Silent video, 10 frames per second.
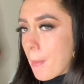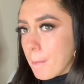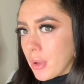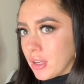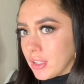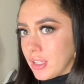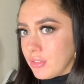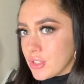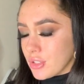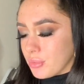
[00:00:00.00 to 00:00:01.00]
but I'll leave it
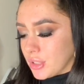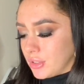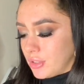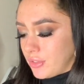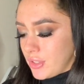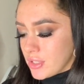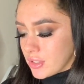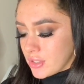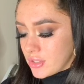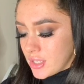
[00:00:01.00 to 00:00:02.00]
down below if you are
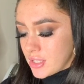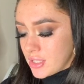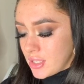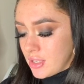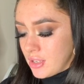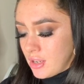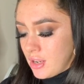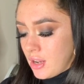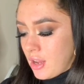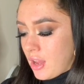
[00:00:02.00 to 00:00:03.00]
interested.
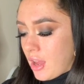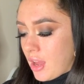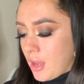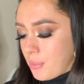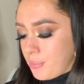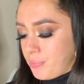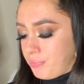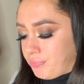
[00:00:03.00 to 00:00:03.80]
Um,